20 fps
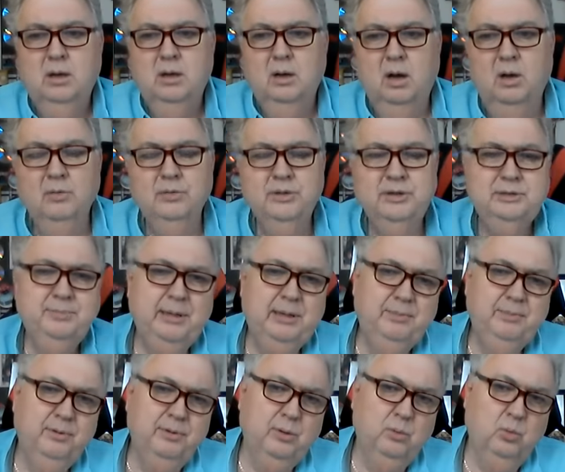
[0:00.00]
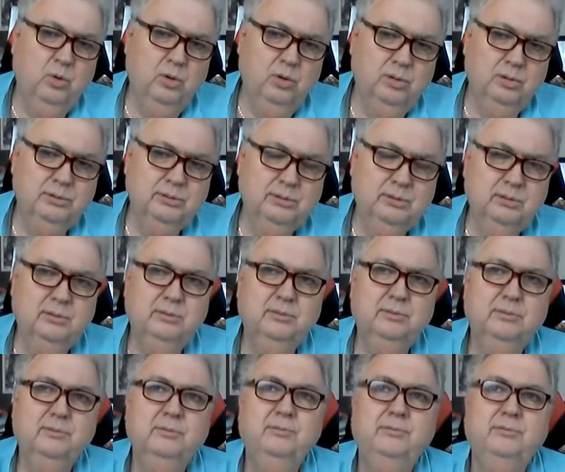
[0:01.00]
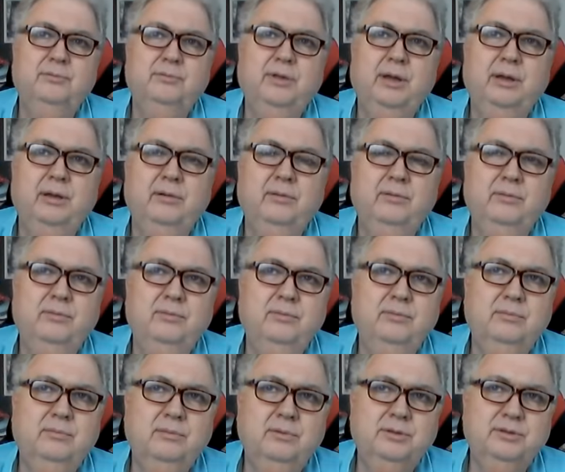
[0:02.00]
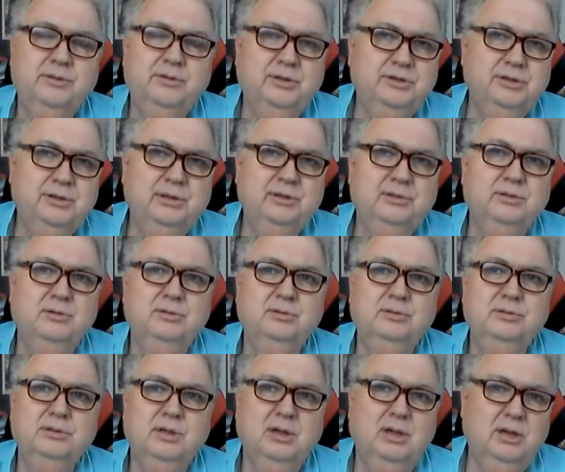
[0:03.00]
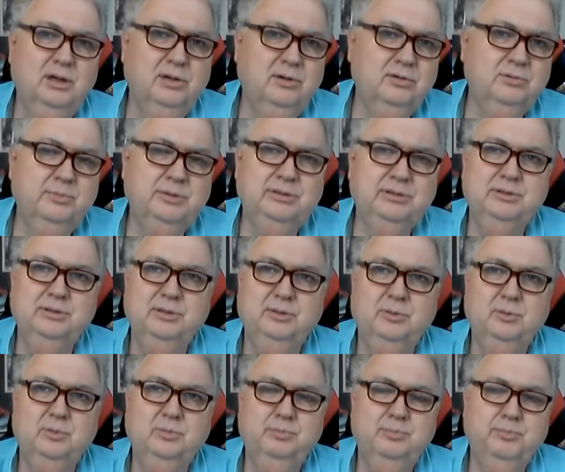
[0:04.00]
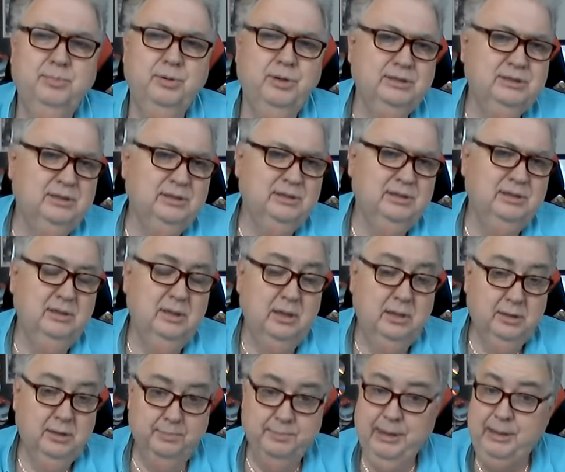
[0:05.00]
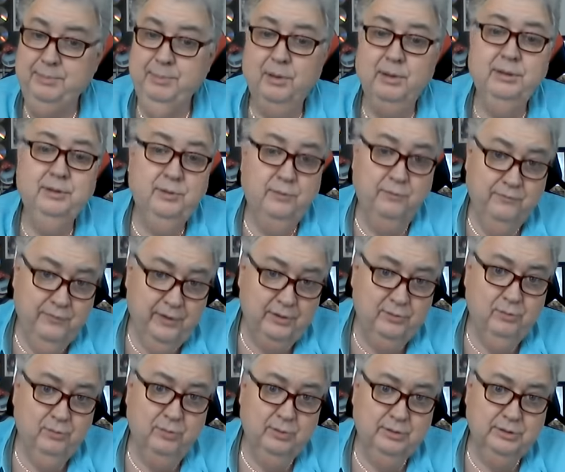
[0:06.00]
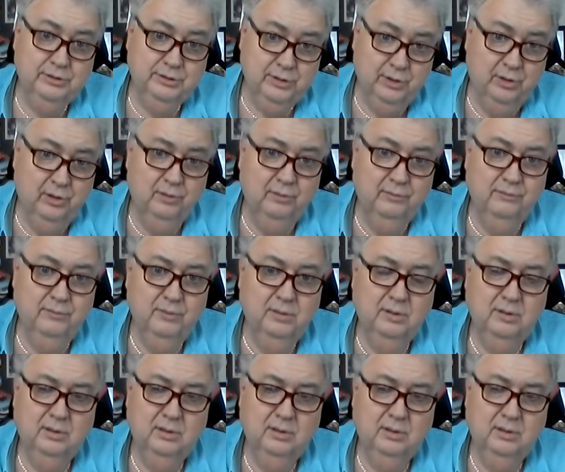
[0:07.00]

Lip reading: All these people that works, the senators, the congressmen, the president, the people in the Federal Reserve,